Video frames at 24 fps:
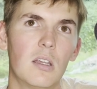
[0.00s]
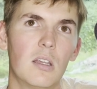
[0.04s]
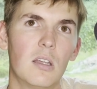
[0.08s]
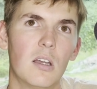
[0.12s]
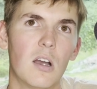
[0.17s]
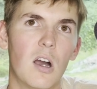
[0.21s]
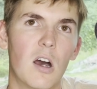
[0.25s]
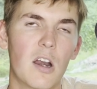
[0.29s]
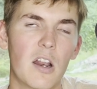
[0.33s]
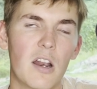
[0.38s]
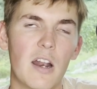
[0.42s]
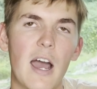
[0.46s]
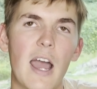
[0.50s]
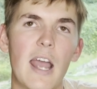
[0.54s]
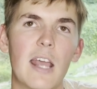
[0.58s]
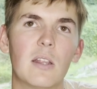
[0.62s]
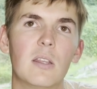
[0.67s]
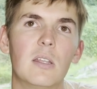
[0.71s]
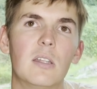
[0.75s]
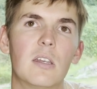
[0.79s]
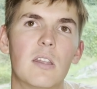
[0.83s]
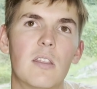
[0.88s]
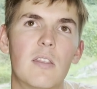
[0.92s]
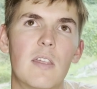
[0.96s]
on an
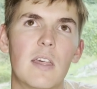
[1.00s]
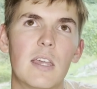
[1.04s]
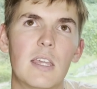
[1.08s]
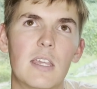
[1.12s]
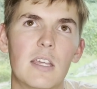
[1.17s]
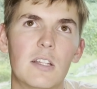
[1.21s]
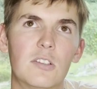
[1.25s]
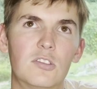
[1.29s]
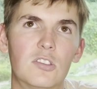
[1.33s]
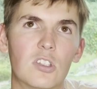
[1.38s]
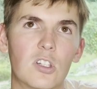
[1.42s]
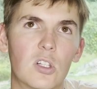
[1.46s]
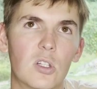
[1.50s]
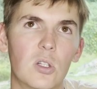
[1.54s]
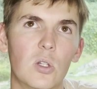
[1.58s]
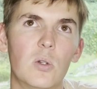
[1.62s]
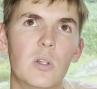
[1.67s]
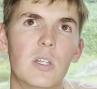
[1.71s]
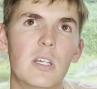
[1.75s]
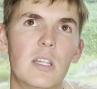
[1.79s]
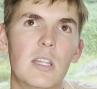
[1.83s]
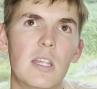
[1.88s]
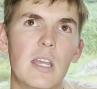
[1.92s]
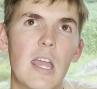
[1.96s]
island, they get
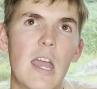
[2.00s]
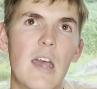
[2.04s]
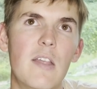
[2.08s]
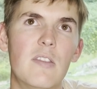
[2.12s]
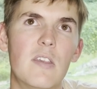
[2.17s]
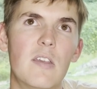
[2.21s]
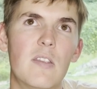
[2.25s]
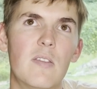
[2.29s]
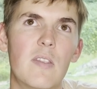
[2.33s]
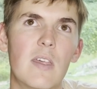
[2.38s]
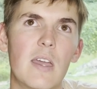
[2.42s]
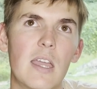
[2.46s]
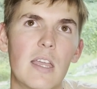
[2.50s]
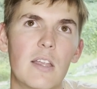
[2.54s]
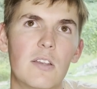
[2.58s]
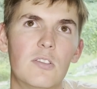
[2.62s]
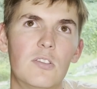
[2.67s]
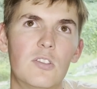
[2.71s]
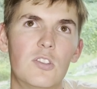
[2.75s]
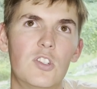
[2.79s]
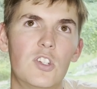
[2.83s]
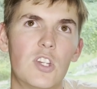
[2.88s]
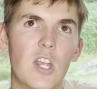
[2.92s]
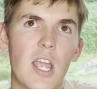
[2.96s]
secluded and then they
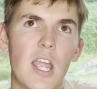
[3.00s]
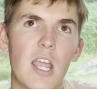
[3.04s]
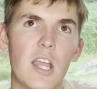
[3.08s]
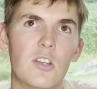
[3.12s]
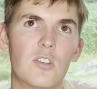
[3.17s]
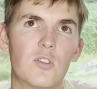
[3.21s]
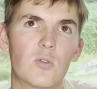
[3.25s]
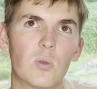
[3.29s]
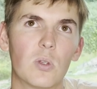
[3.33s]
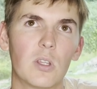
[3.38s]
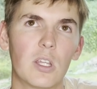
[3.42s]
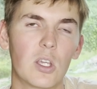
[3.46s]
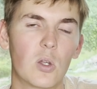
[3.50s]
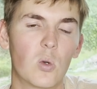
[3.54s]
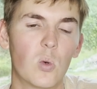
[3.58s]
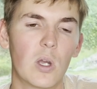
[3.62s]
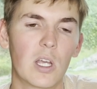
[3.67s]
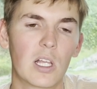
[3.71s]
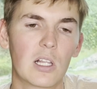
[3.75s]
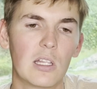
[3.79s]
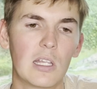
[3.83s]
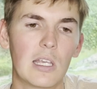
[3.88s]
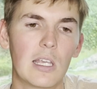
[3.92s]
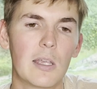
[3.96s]
change really
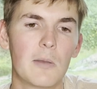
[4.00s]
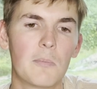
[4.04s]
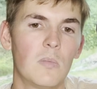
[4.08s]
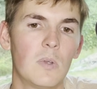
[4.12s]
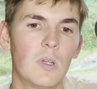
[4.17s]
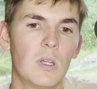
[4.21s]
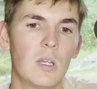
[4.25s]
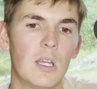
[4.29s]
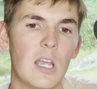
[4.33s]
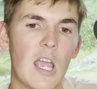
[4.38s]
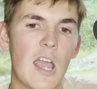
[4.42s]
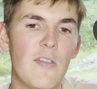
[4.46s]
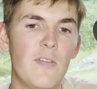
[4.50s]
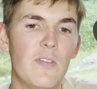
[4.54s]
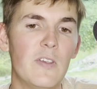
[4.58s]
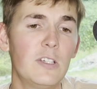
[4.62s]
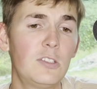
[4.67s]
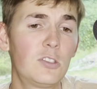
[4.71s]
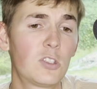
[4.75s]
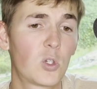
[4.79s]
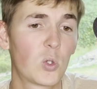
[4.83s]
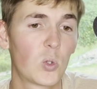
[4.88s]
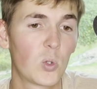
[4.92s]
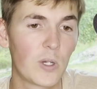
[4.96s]
quickly. And
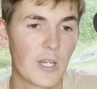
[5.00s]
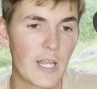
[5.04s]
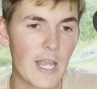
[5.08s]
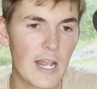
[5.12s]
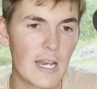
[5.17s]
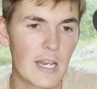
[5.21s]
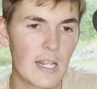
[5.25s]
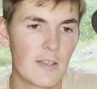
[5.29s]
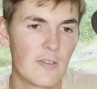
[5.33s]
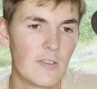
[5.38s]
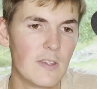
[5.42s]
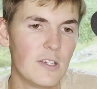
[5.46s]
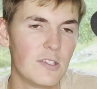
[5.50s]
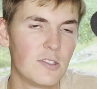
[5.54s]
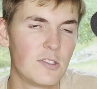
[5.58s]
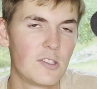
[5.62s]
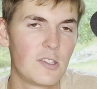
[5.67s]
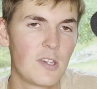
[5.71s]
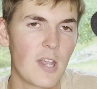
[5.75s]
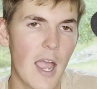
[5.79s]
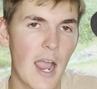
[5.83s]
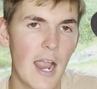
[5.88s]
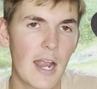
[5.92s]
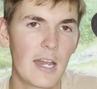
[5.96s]
this created these
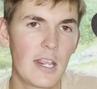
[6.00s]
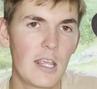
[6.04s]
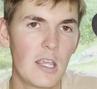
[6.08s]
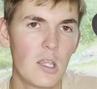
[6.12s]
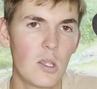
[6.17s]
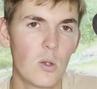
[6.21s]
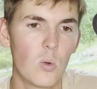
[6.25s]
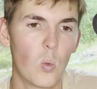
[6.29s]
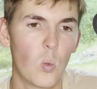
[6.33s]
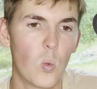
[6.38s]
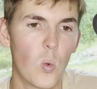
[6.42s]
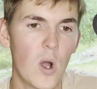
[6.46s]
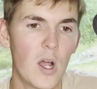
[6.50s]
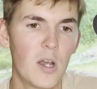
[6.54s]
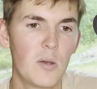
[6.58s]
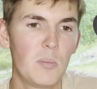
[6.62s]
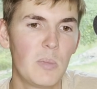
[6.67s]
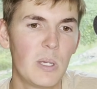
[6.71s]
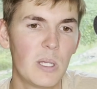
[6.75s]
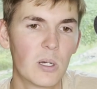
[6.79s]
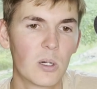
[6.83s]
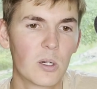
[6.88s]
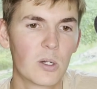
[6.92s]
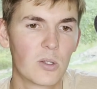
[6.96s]
tiny, one
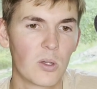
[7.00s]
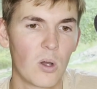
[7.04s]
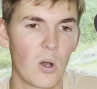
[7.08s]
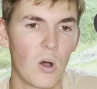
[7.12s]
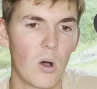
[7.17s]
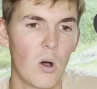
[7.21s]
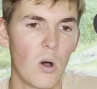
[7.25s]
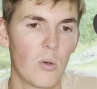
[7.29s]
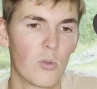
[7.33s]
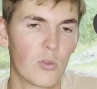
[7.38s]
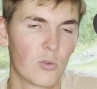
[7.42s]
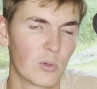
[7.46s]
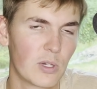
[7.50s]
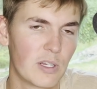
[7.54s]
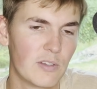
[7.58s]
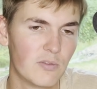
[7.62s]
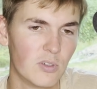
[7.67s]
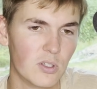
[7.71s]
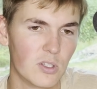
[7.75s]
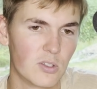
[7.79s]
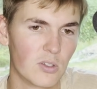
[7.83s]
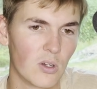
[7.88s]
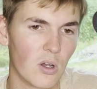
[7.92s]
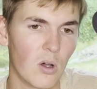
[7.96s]
meter tall, three
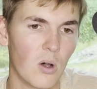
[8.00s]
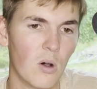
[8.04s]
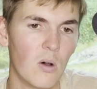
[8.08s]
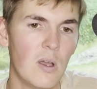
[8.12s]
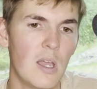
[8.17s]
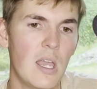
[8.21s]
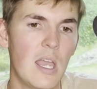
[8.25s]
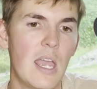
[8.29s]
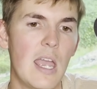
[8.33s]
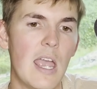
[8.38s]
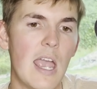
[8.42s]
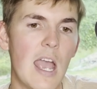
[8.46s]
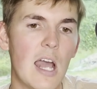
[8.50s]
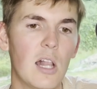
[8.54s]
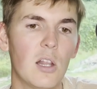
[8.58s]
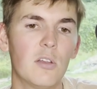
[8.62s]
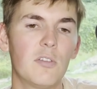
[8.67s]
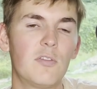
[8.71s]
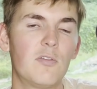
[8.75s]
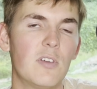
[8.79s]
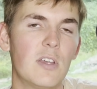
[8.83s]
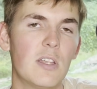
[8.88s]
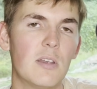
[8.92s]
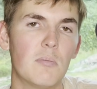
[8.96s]
foot tall
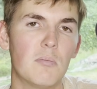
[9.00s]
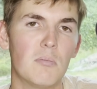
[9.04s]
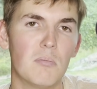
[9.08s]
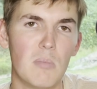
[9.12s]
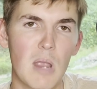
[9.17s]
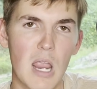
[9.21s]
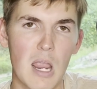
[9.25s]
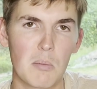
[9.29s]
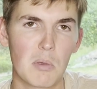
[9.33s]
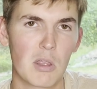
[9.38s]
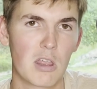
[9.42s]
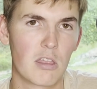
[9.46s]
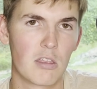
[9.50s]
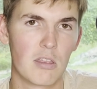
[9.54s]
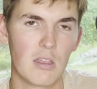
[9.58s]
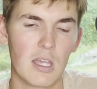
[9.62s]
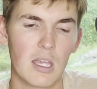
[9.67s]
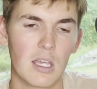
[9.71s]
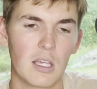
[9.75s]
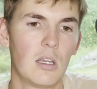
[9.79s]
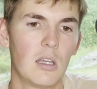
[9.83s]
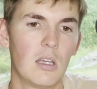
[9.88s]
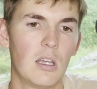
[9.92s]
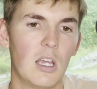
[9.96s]
elephant mammoth
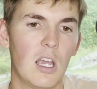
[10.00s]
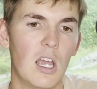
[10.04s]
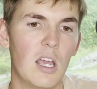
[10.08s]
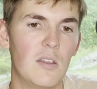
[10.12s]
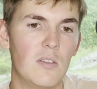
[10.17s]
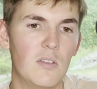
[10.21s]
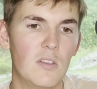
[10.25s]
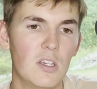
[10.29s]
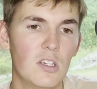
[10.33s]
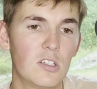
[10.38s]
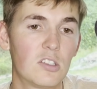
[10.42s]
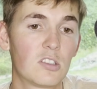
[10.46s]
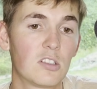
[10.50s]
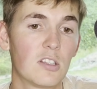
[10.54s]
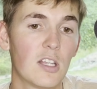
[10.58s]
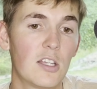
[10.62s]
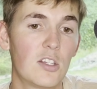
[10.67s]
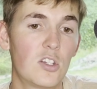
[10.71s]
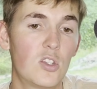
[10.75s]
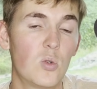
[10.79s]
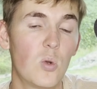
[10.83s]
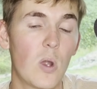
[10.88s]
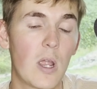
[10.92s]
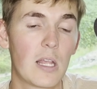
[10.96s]
things, and this
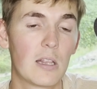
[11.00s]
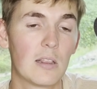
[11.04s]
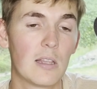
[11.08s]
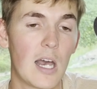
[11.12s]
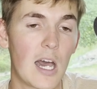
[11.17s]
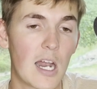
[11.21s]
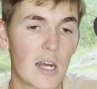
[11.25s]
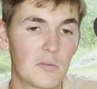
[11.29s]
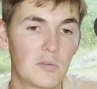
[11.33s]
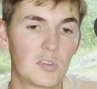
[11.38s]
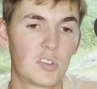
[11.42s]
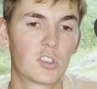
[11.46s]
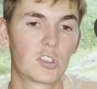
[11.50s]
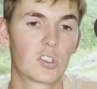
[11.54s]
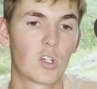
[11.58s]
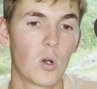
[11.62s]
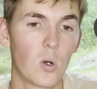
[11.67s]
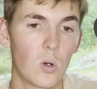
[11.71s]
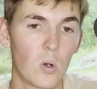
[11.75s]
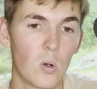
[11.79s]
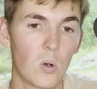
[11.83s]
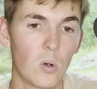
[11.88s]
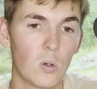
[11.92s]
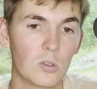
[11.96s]
led to a lot of
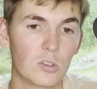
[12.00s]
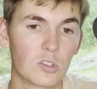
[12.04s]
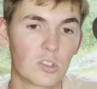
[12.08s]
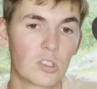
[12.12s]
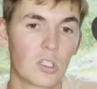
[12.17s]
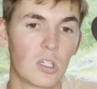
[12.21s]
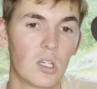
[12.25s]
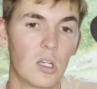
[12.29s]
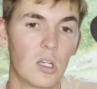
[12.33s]
skulls